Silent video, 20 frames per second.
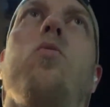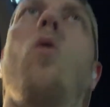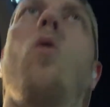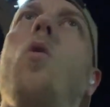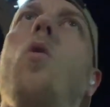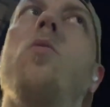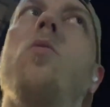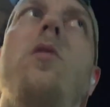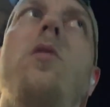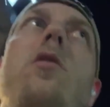
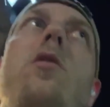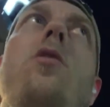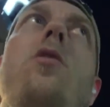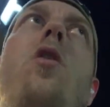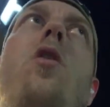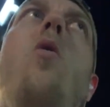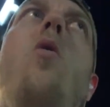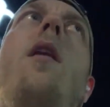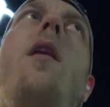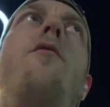won't
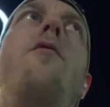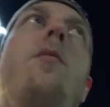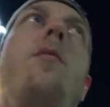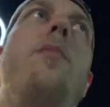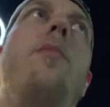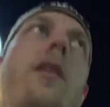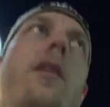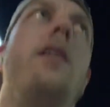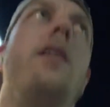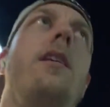know
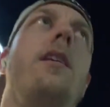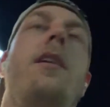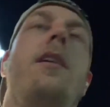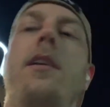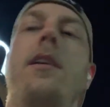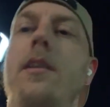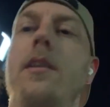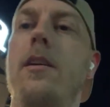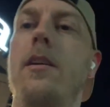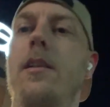everybody
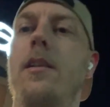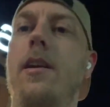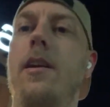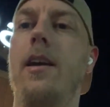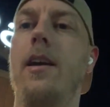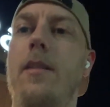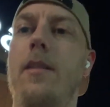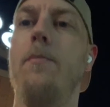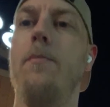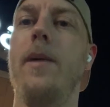
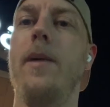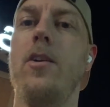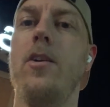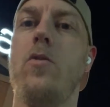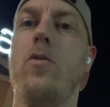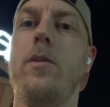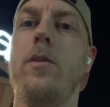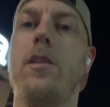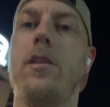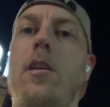and
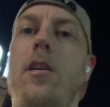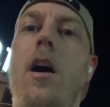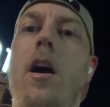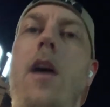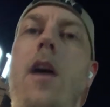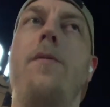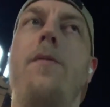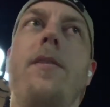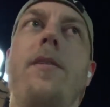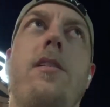mesh with his
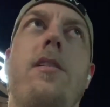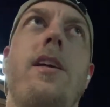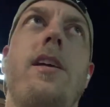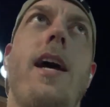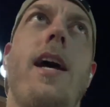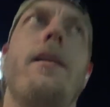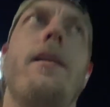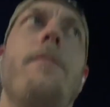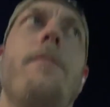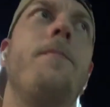offense
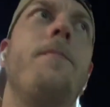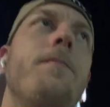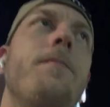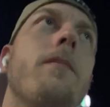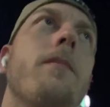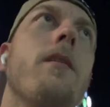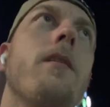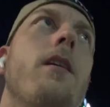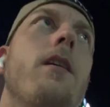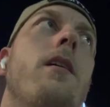yet,
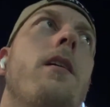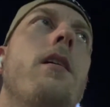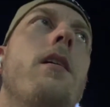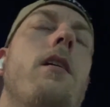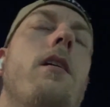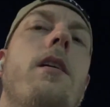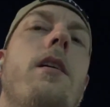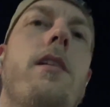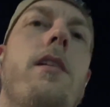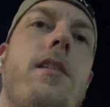
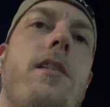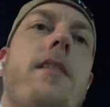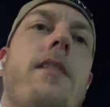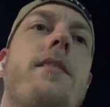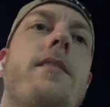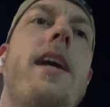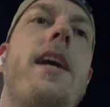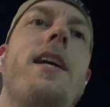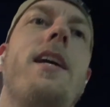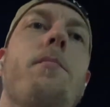it's going
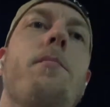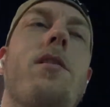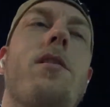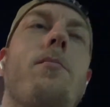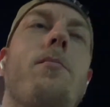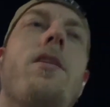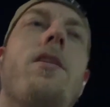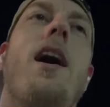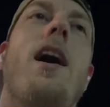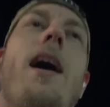to take him
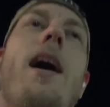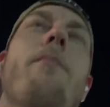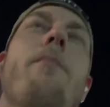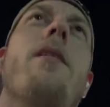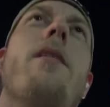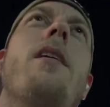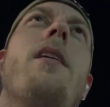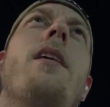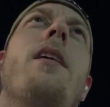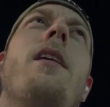some
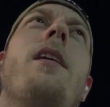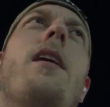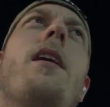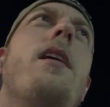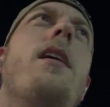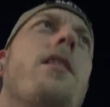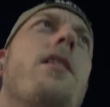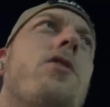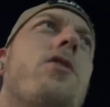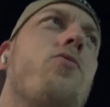time
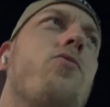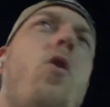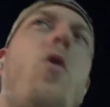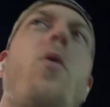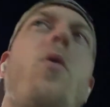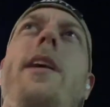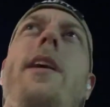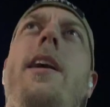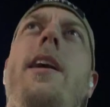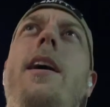
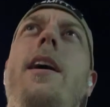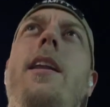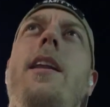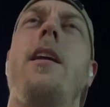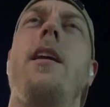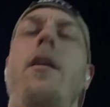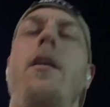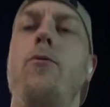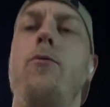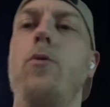throwing
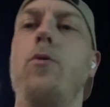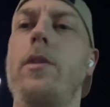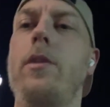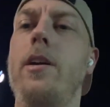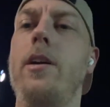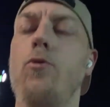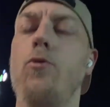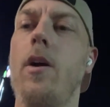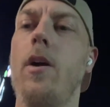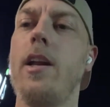in a
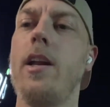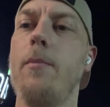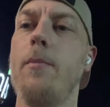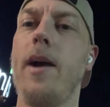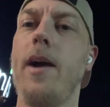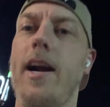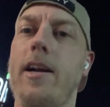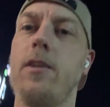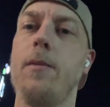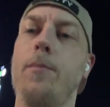rookie running
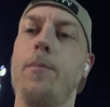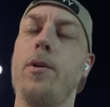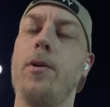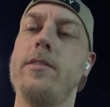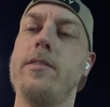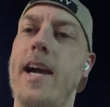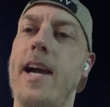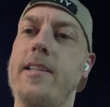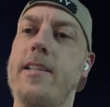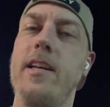back to
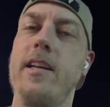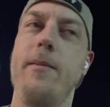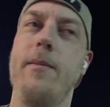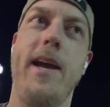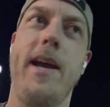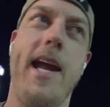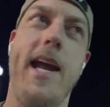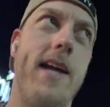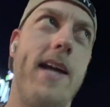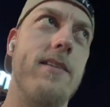protect him
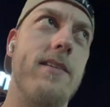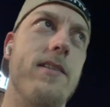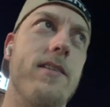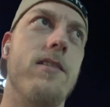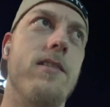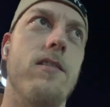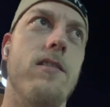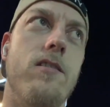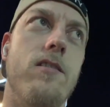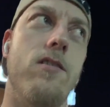and
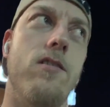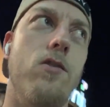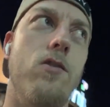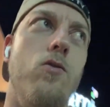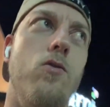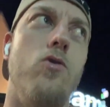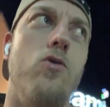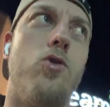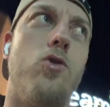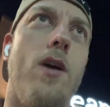
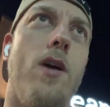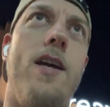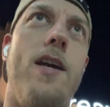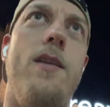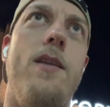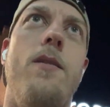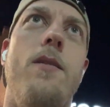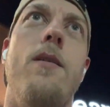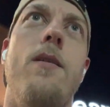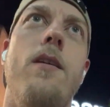to try
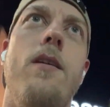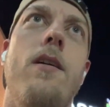and